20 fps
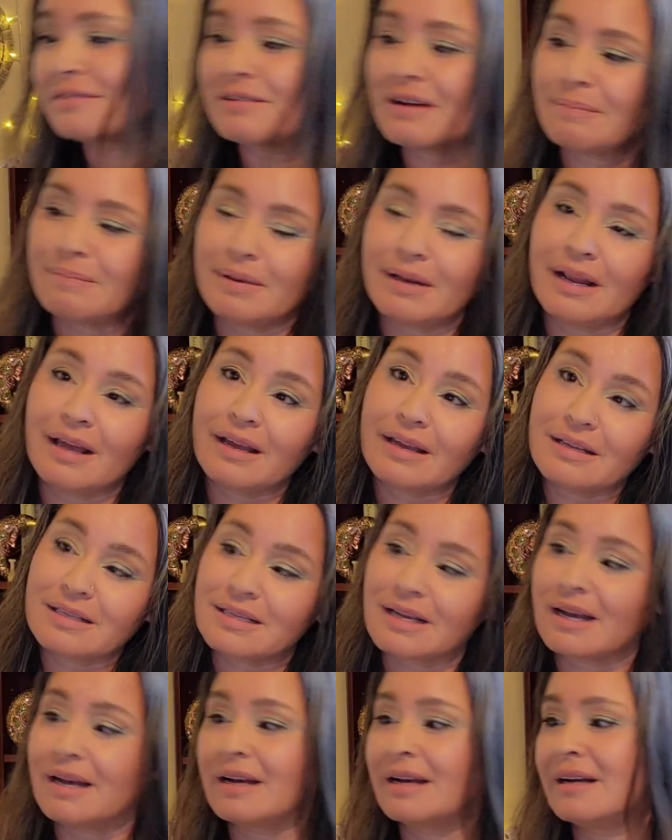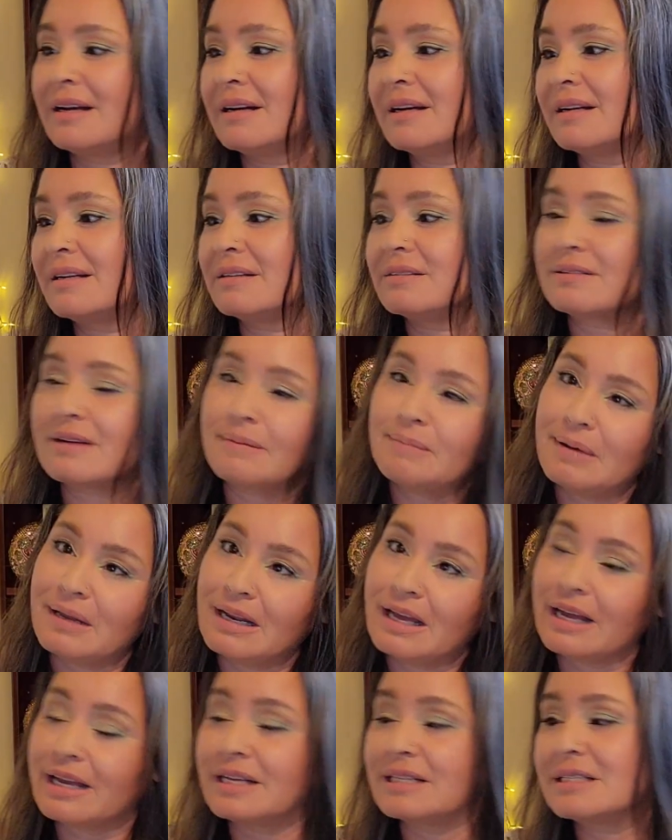Drop it like it's hot. Drop
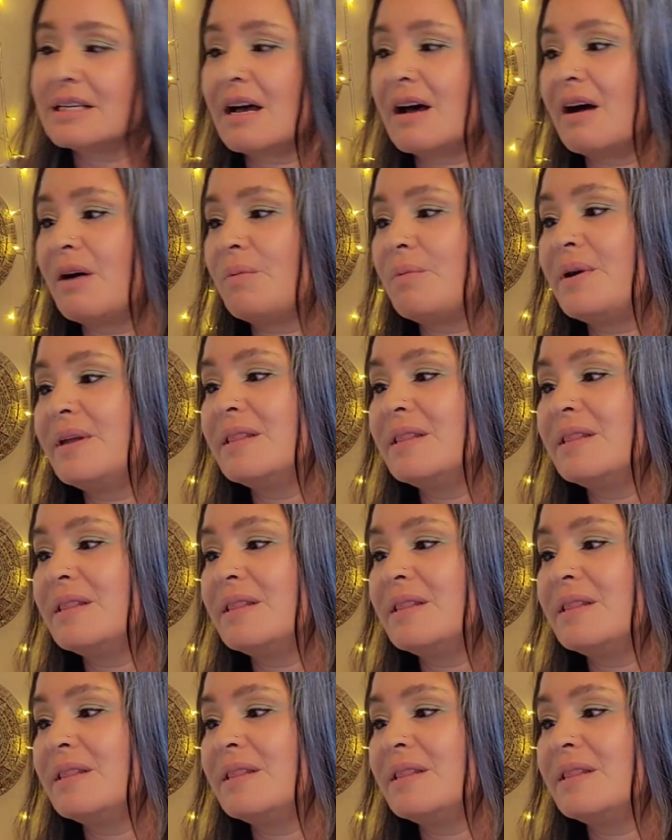it like it's hot.